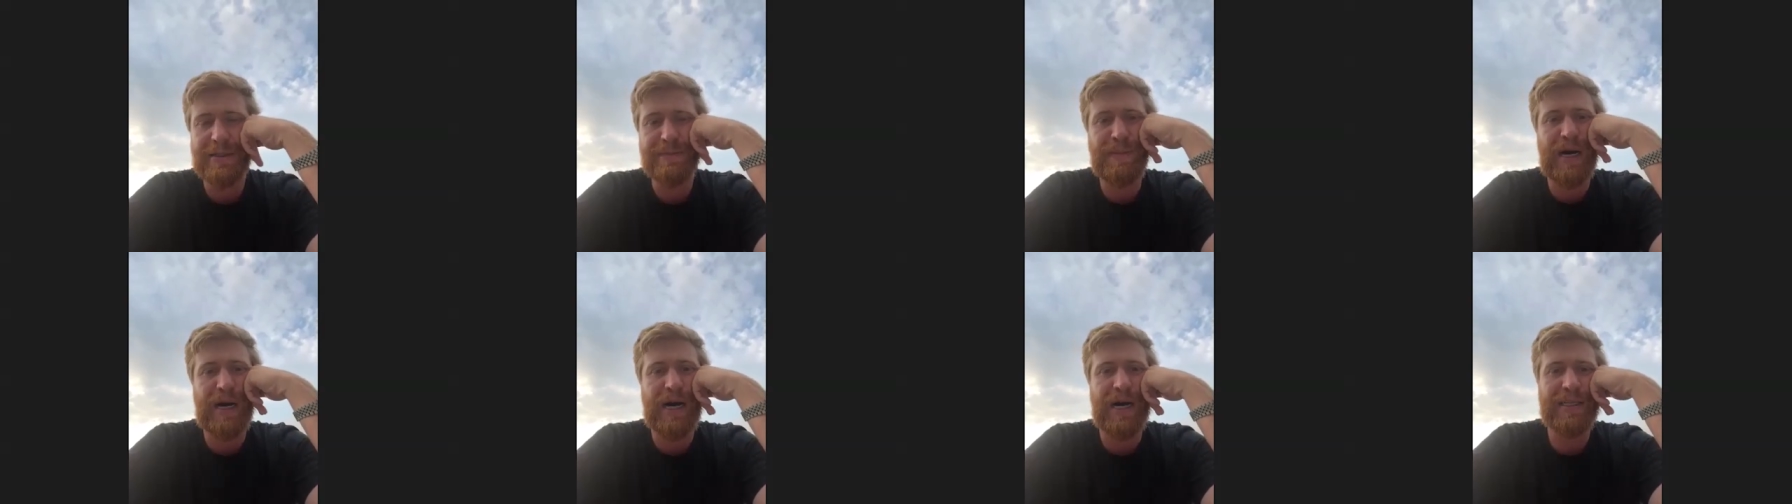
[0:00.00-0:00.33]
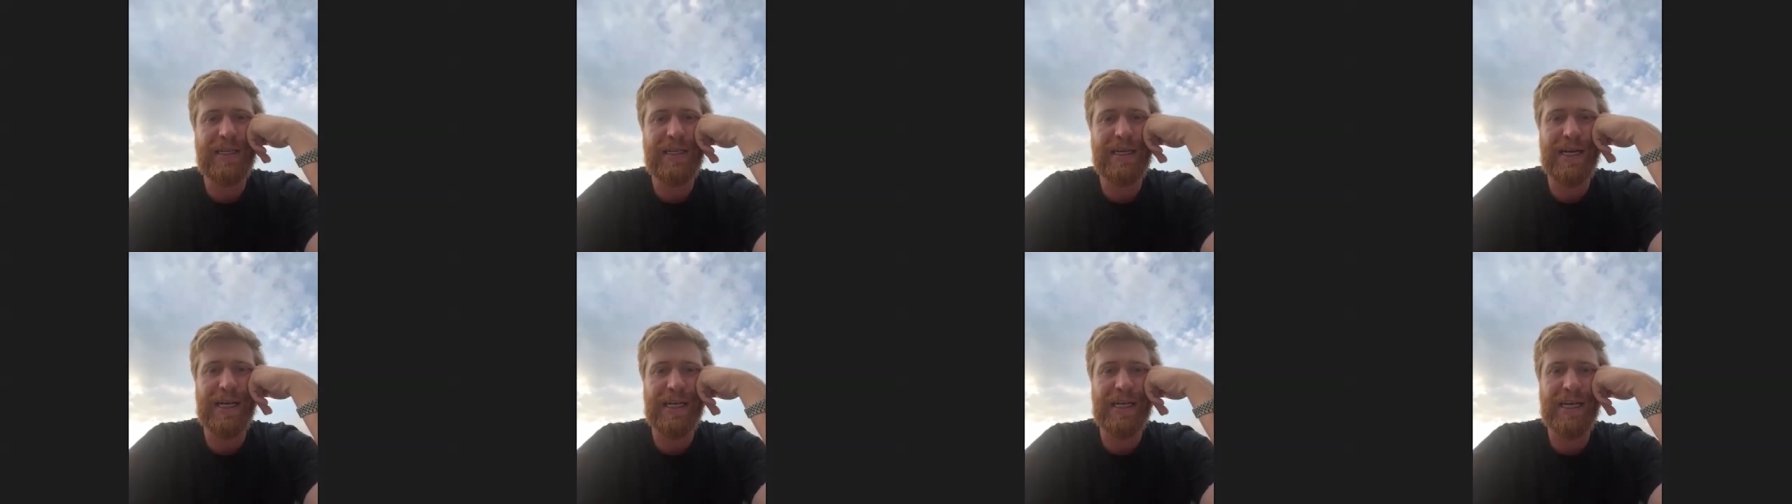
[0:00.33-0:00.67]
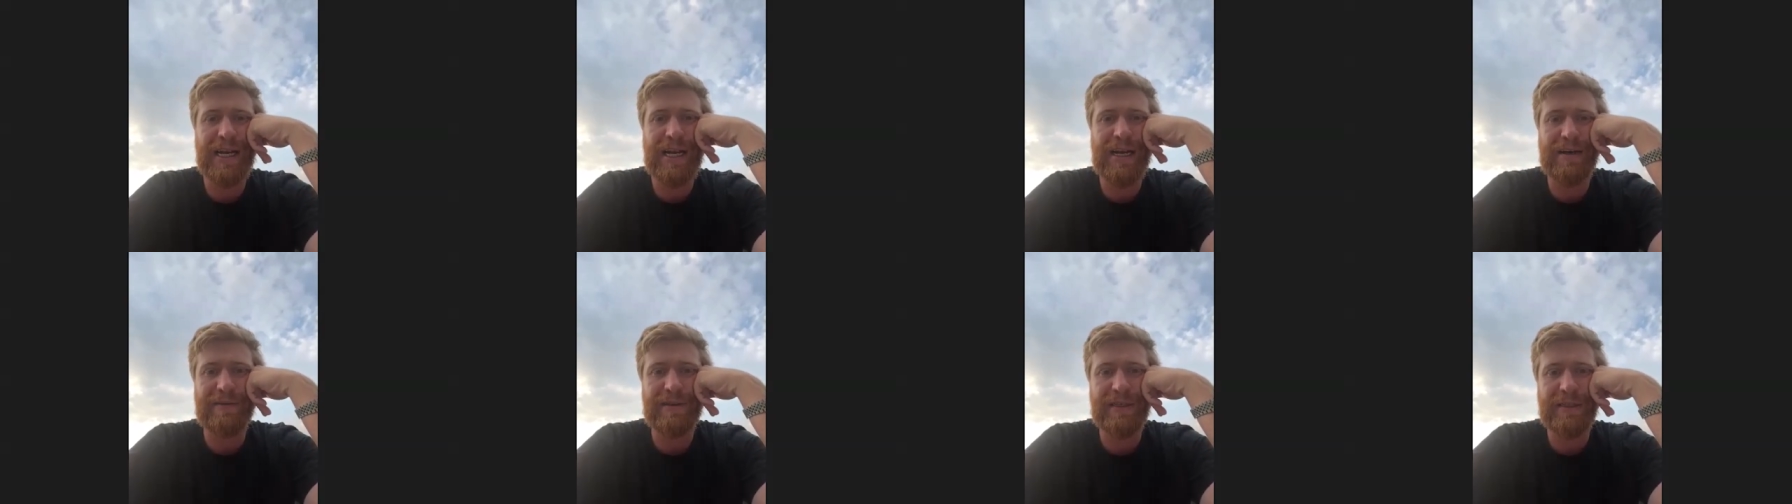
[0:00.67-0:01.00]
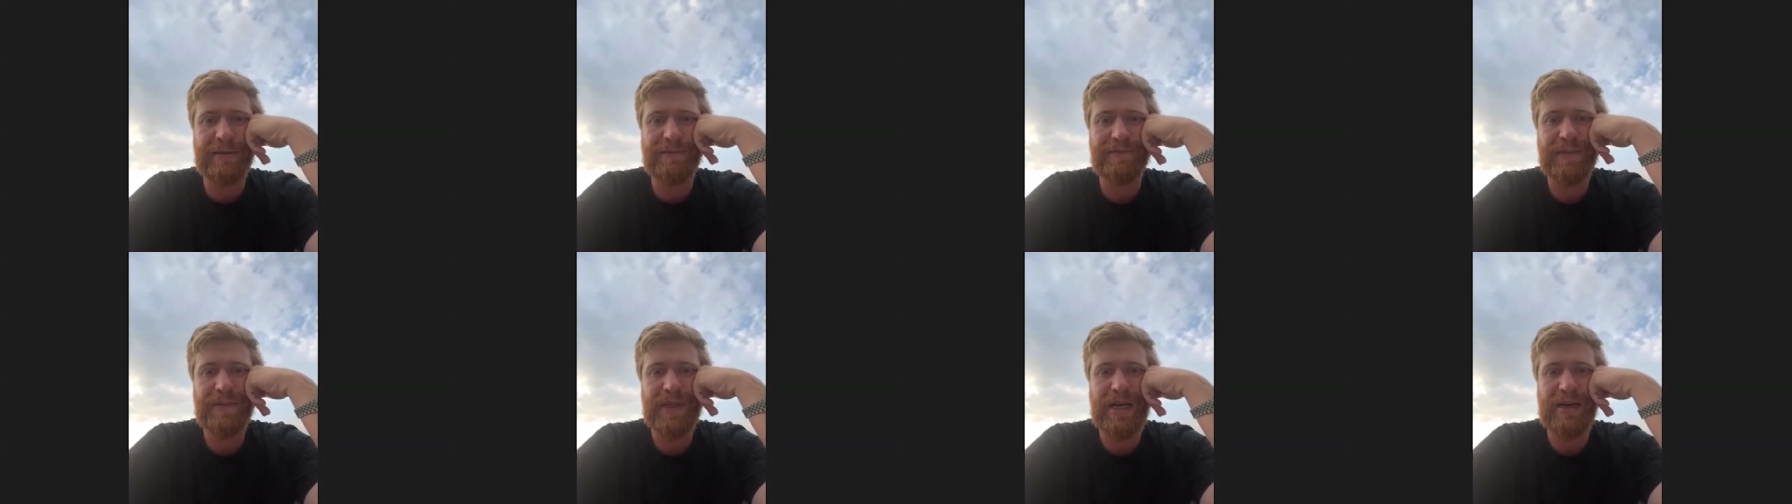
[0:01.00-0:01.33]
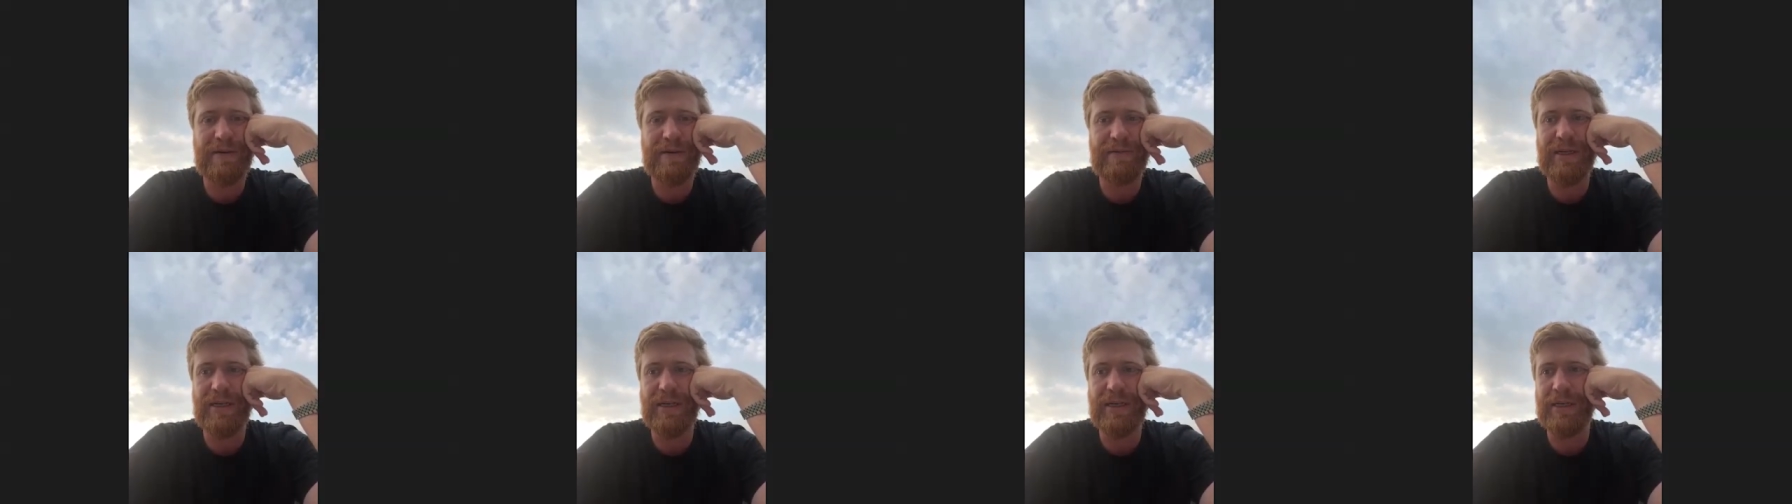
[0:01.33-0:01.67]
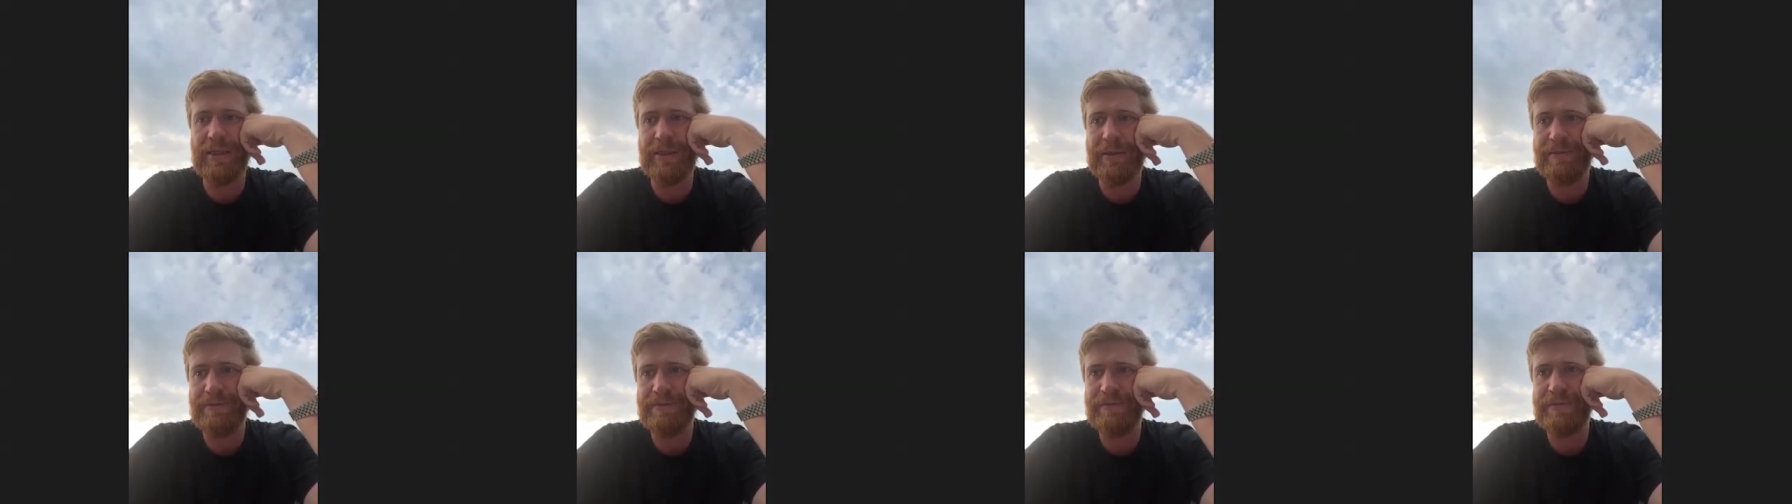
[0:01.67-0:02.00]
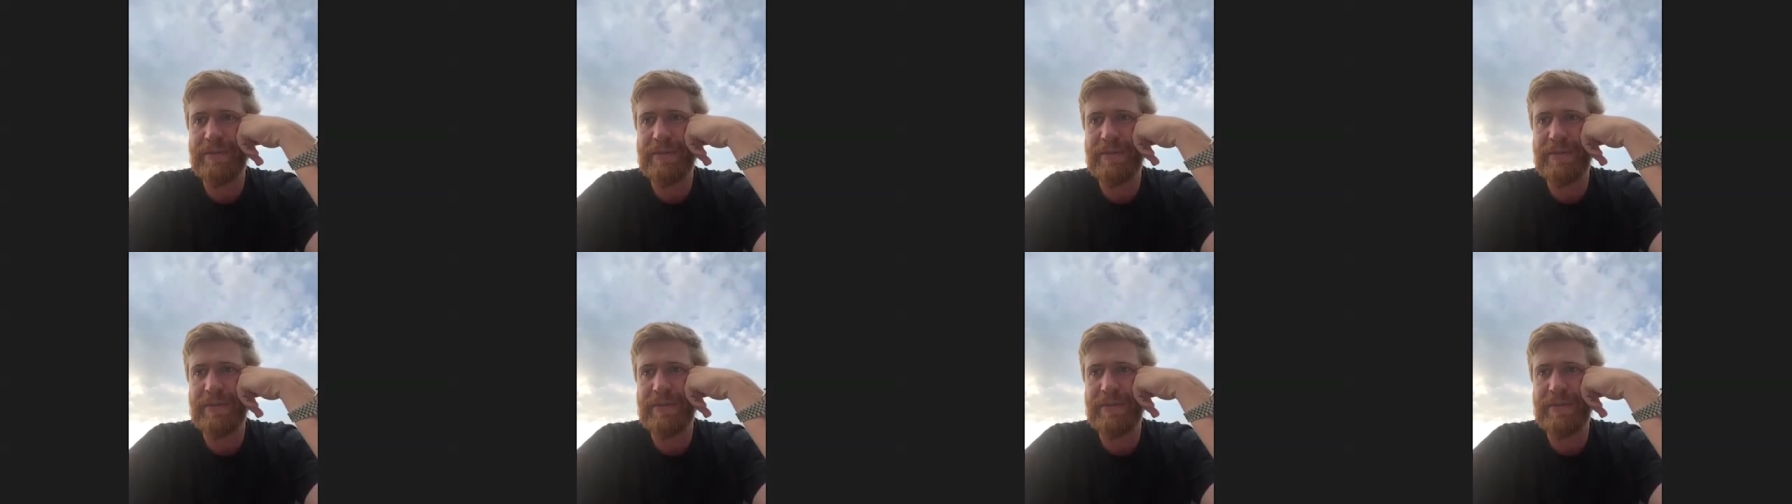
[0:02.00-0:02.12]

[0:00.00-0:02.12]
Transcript: spot that I can have a have a